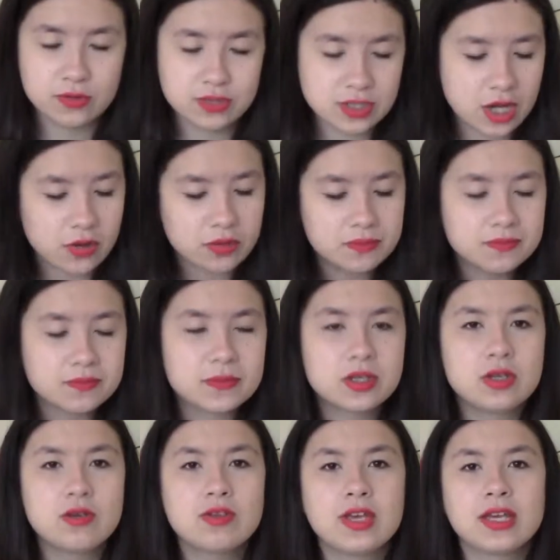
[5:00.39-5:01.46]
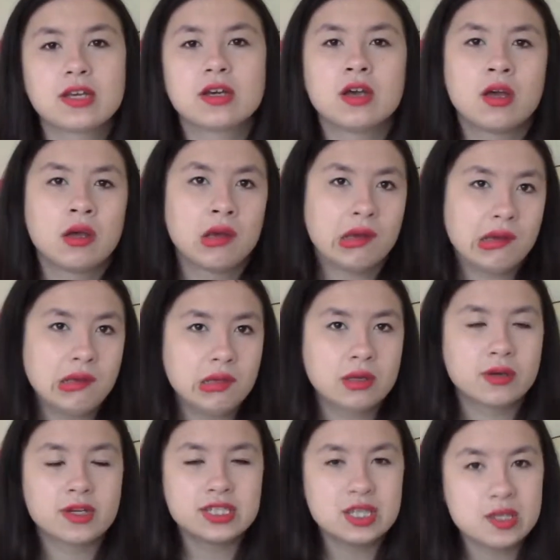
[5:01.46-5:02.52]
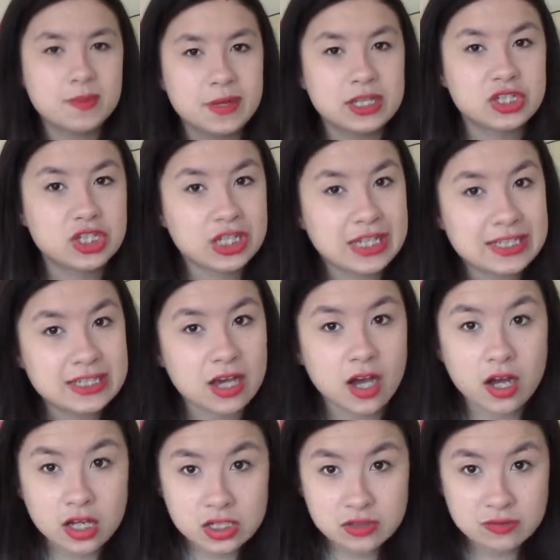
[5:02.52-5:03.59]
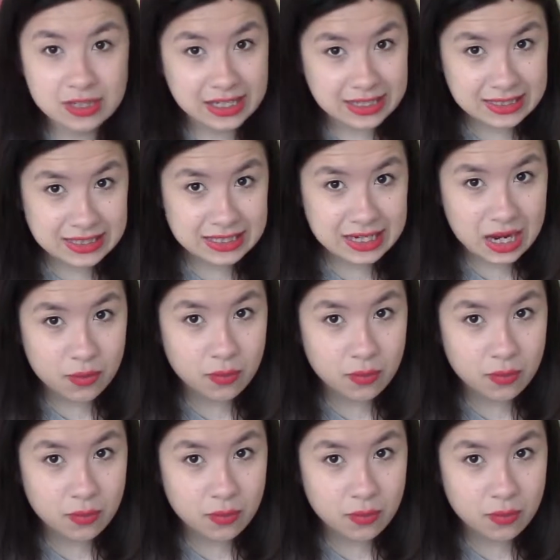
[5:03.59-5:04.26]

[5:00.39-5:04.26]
So you think, oh, is it a bit cheeky to ask for the internet